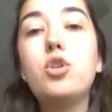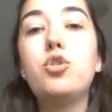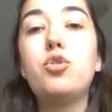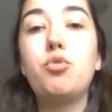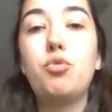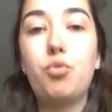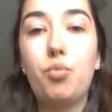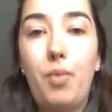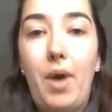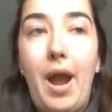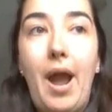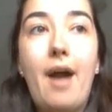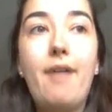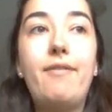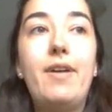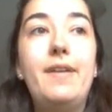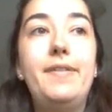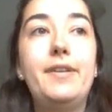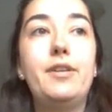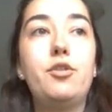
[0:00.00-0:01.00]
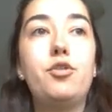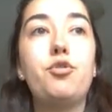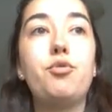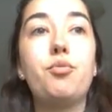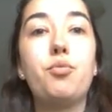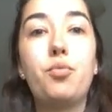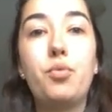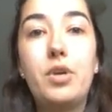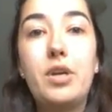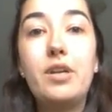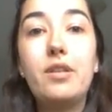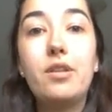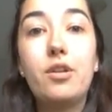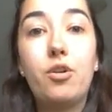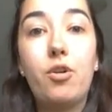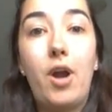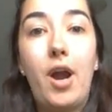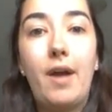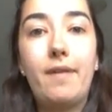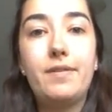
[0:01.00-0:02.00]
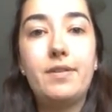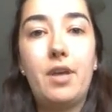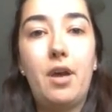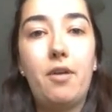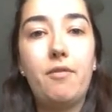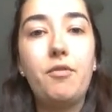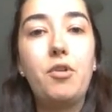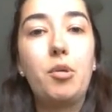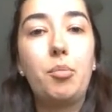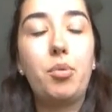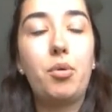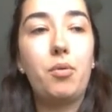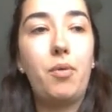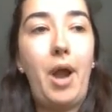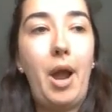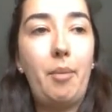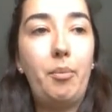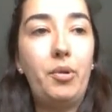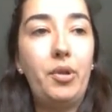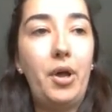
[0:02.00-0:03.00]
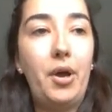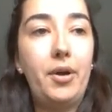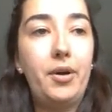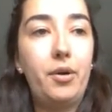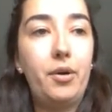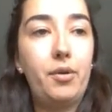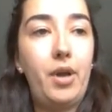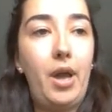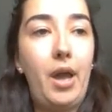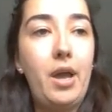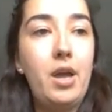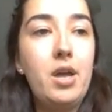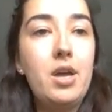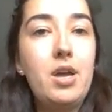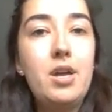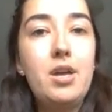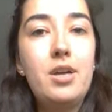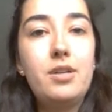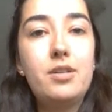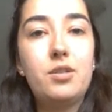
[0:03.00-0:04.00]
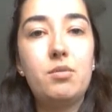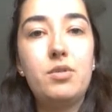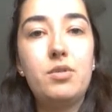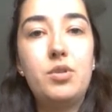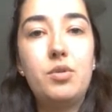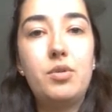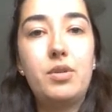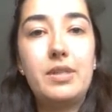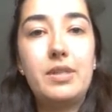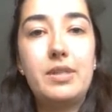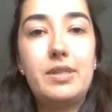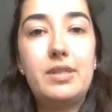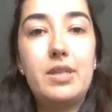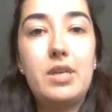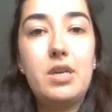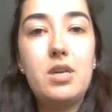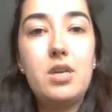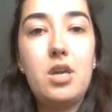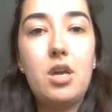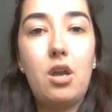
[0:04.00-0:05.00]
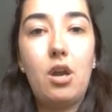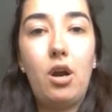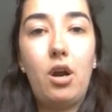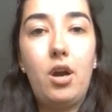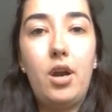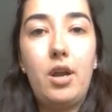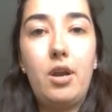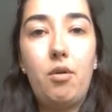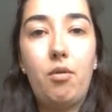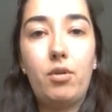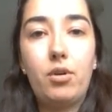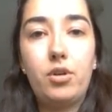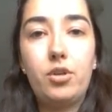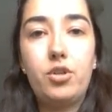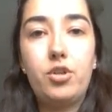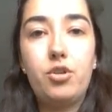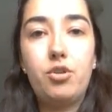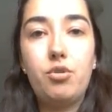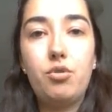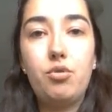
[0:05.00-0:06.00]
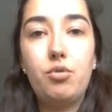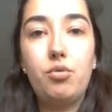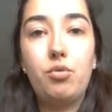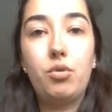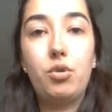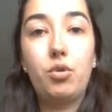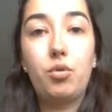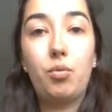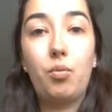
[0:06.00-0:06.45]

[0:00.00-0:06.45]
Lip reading: to graph and then to read the graphs of your parabola. Okay? So as you can see here, in order to